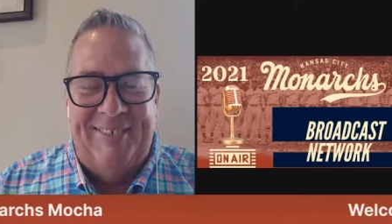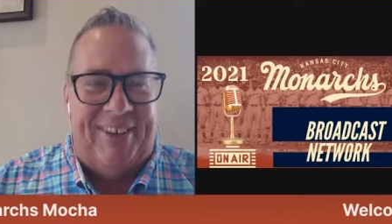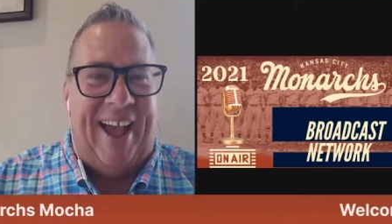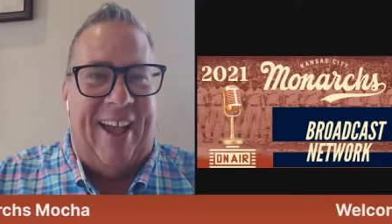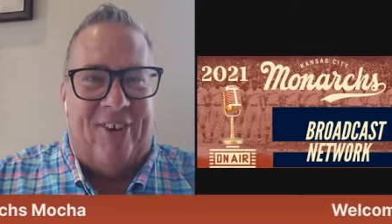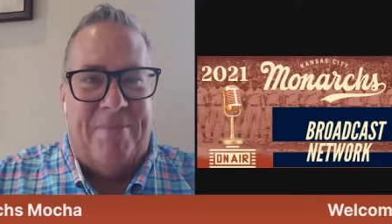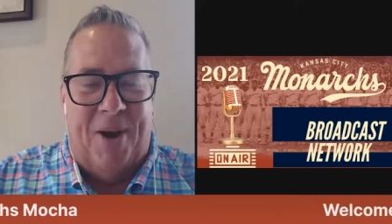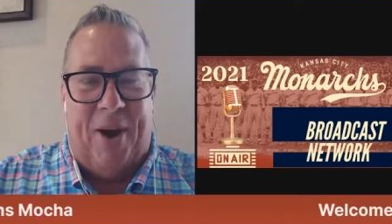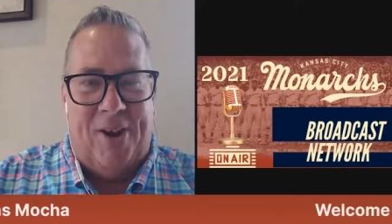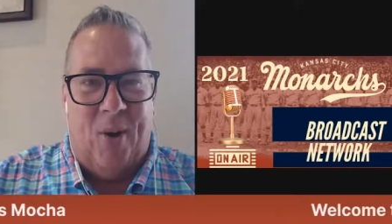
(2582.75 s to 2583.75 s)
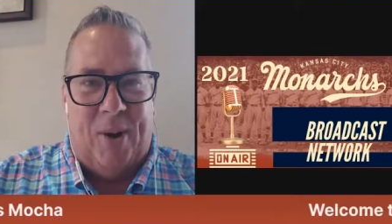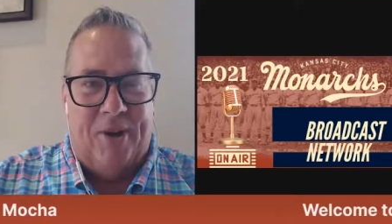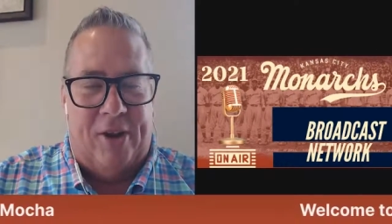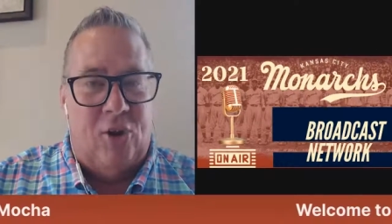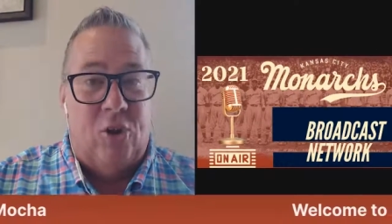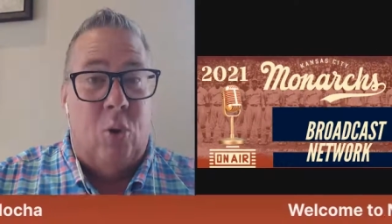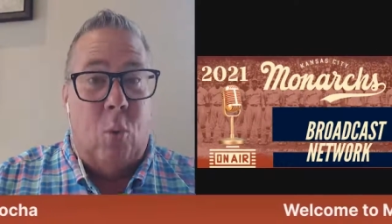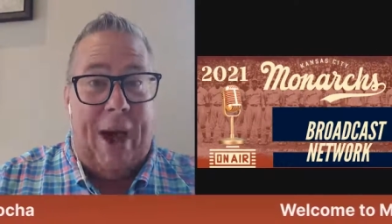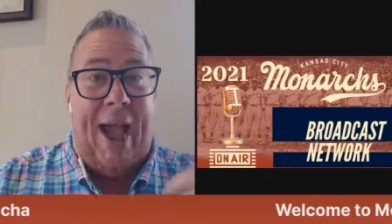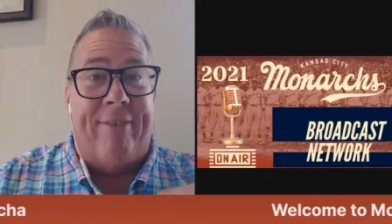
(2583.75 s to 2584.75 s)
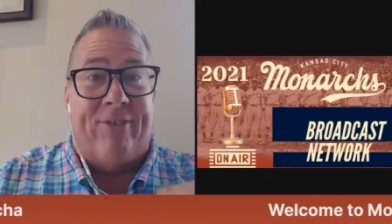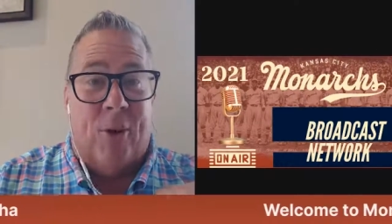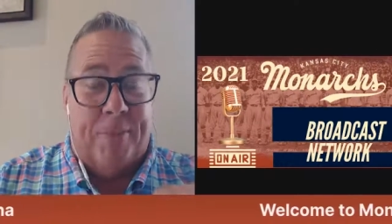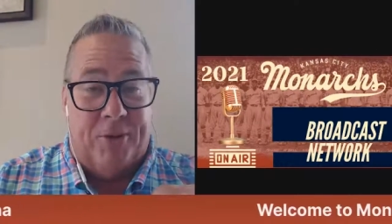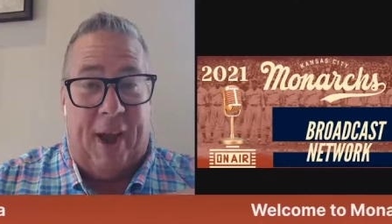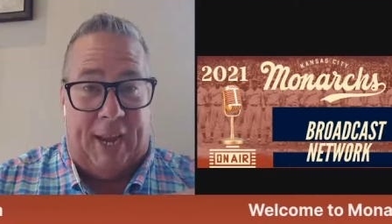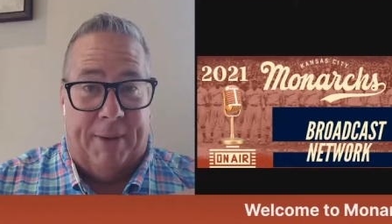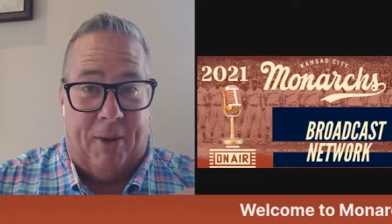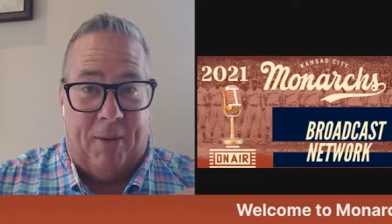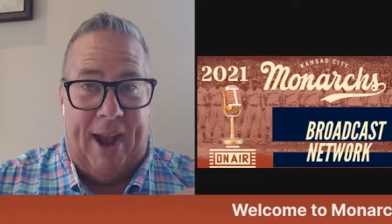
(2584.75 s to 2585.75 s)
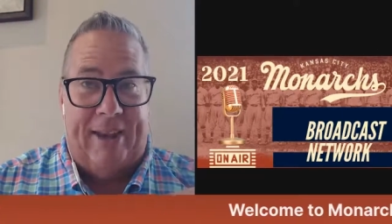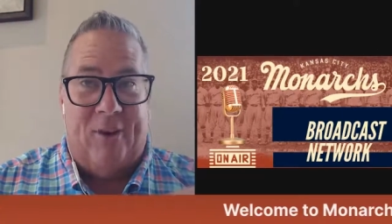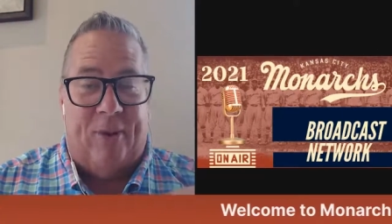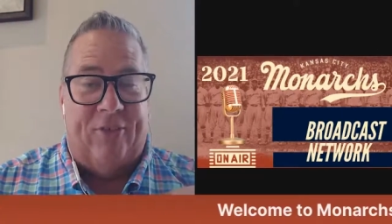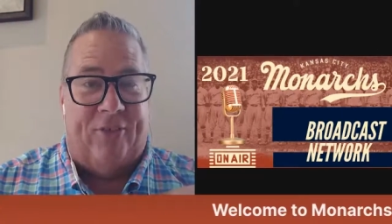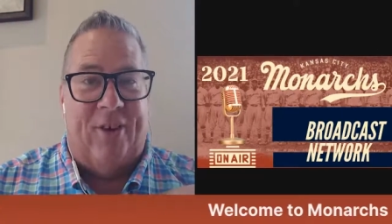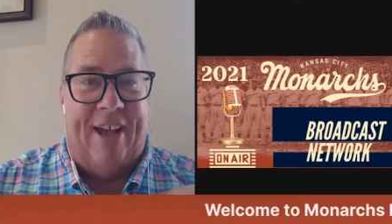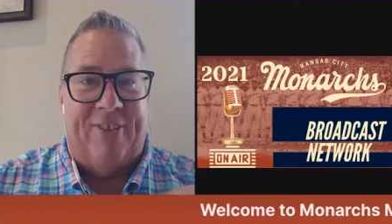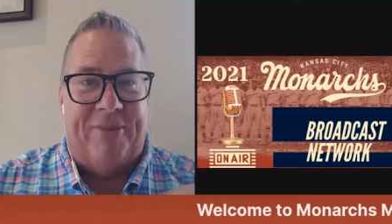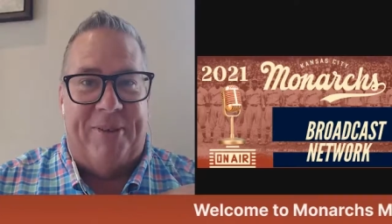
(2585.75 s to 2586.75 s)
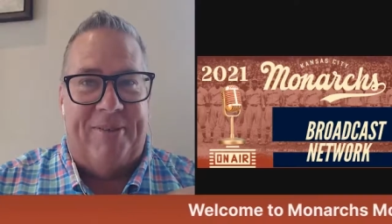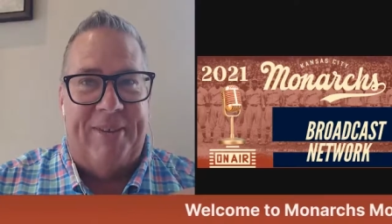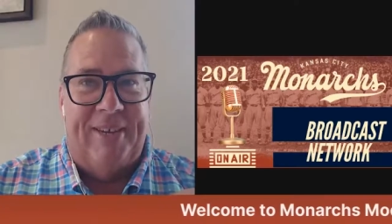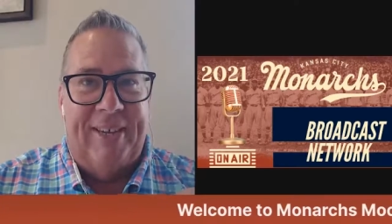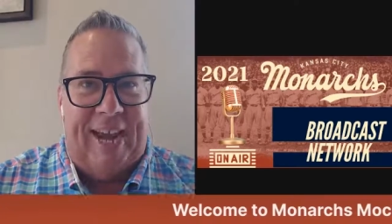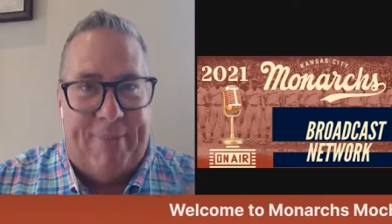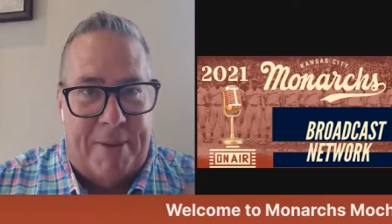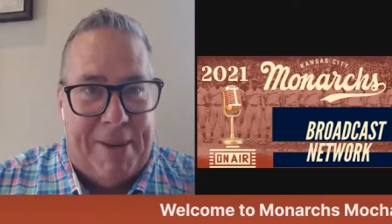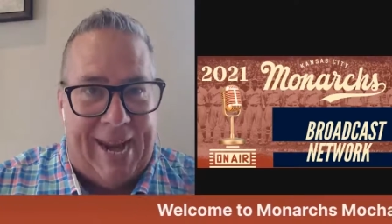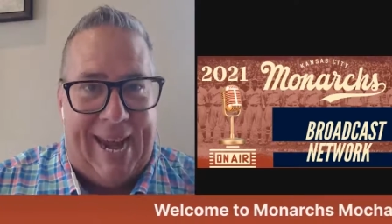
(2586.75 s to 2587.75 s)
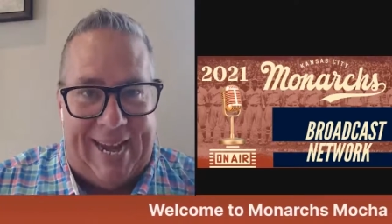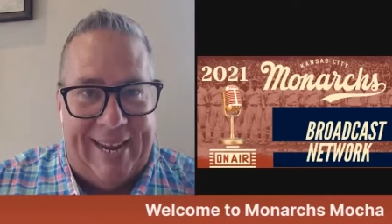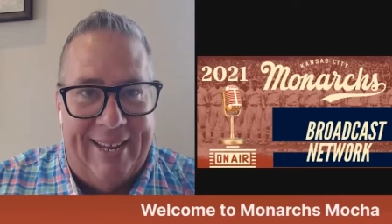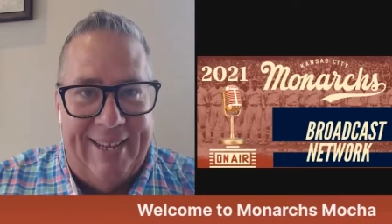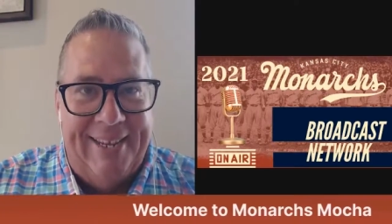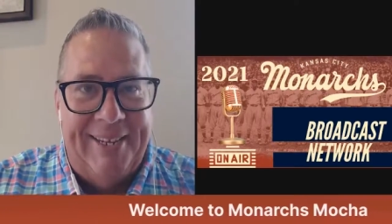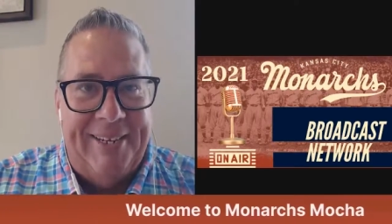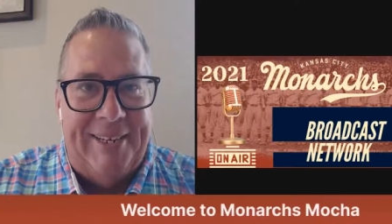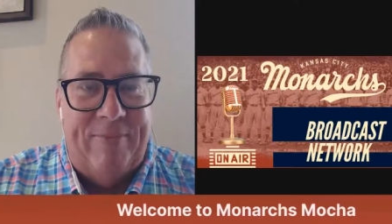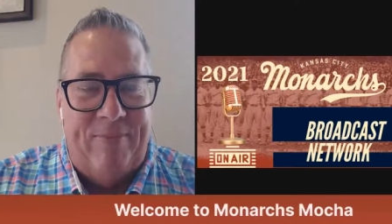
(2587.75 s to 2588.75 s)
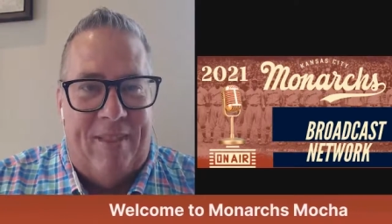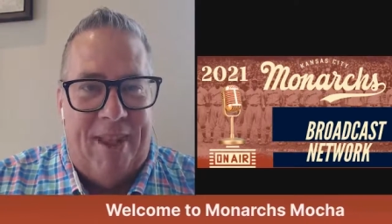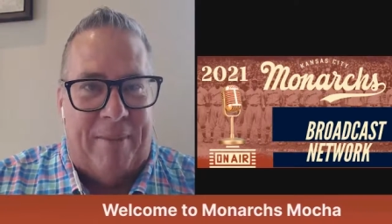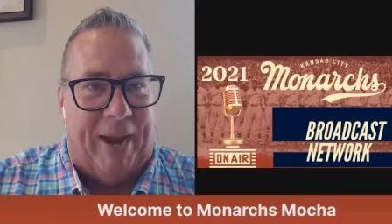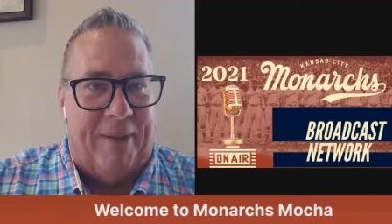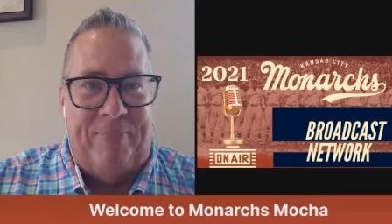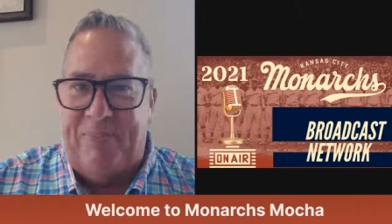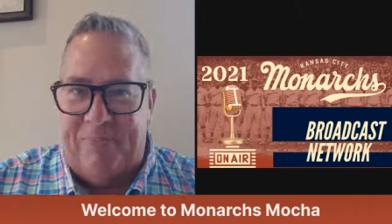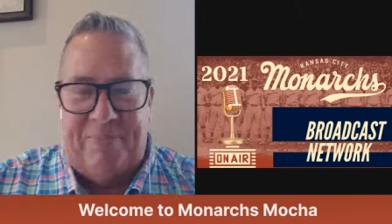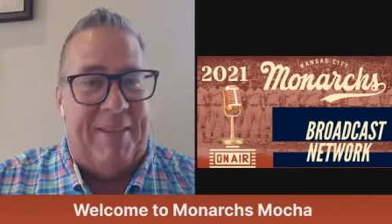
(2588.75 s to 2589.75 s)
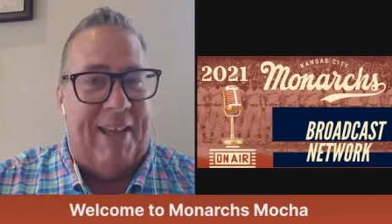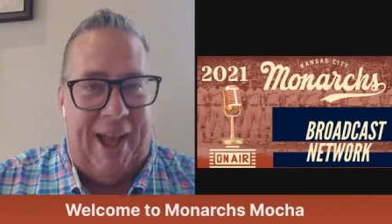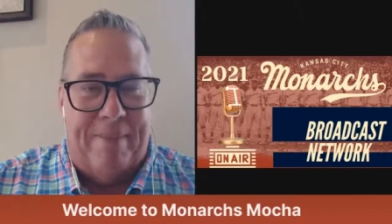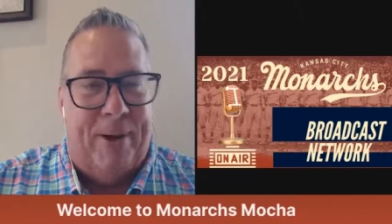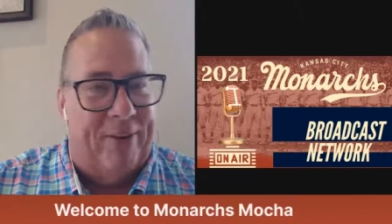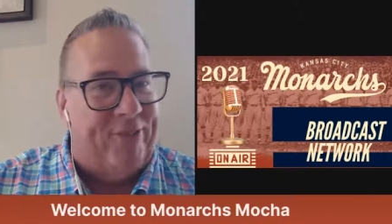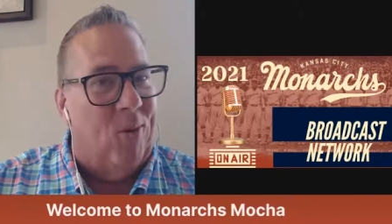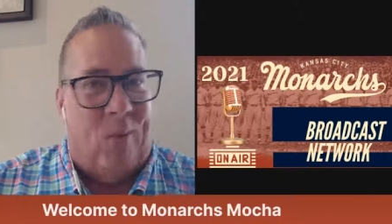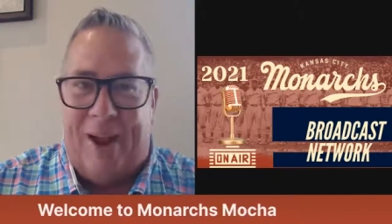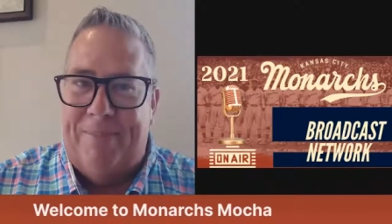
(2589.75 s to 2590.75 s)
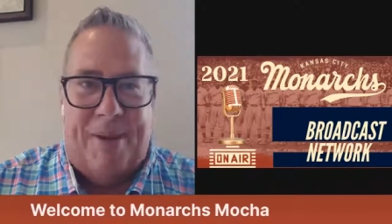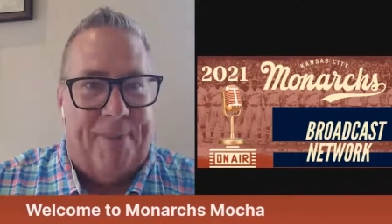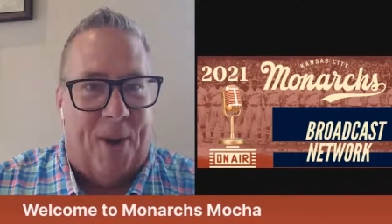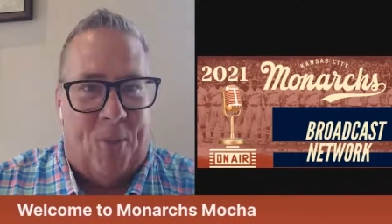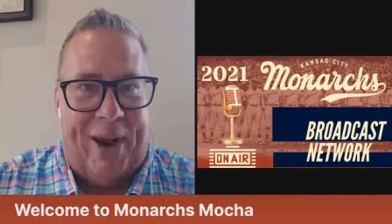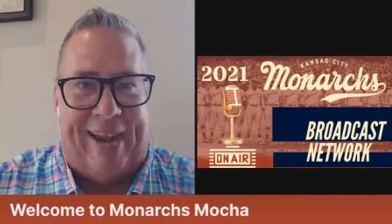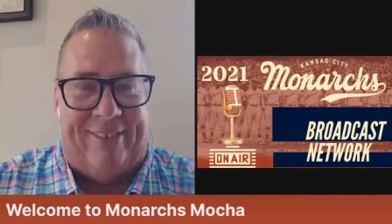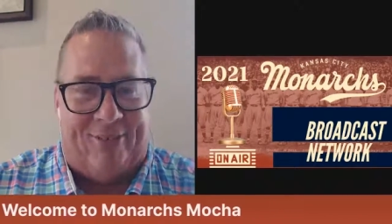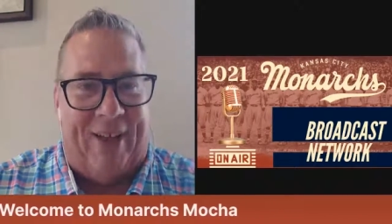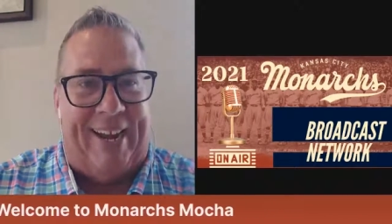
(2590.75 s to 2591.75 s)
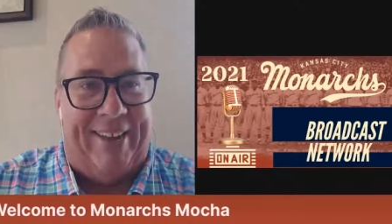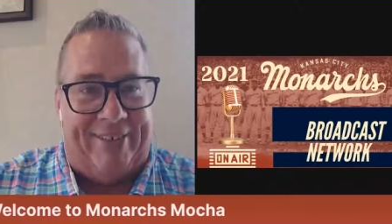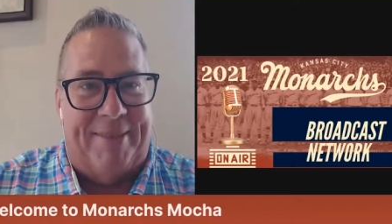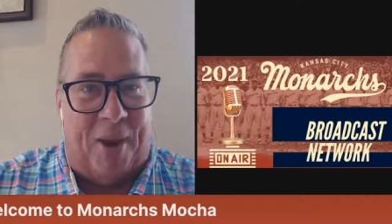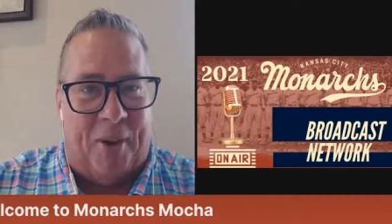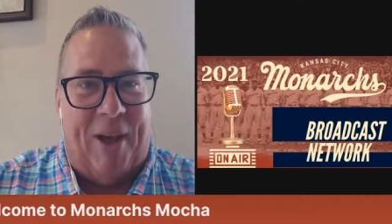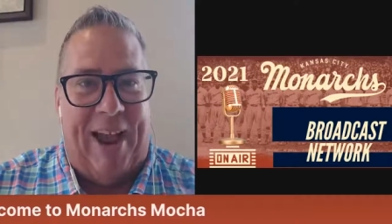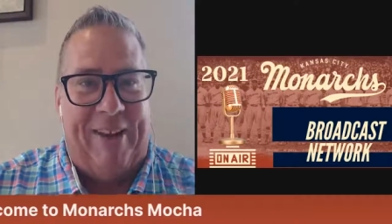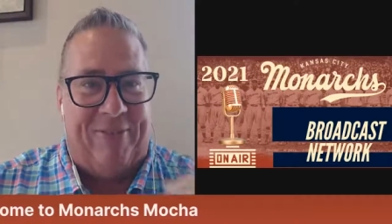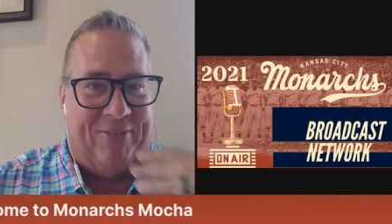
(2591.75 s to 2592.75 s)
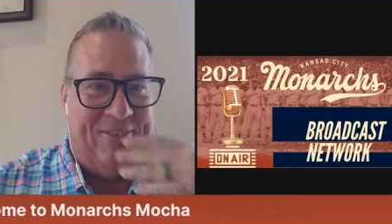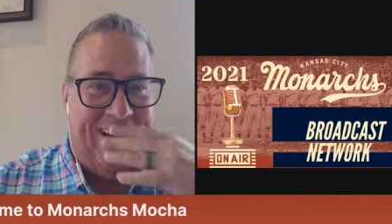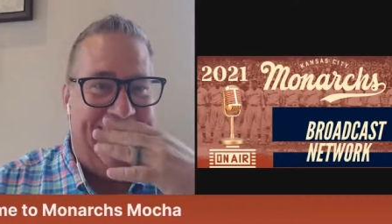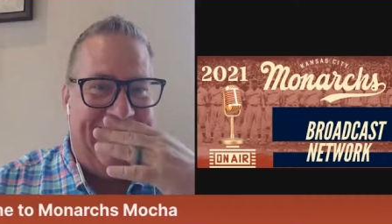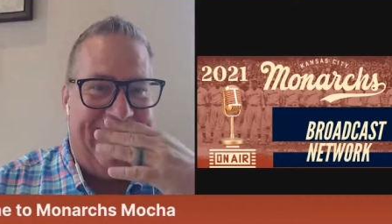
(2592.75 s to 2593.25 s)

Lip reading: You guys that are married know what I'm talking about. You wives know what I'm talking about, right? You want to see your husband. Even me. I mean, I'm punching way above my weight, so I need to see my wife, right?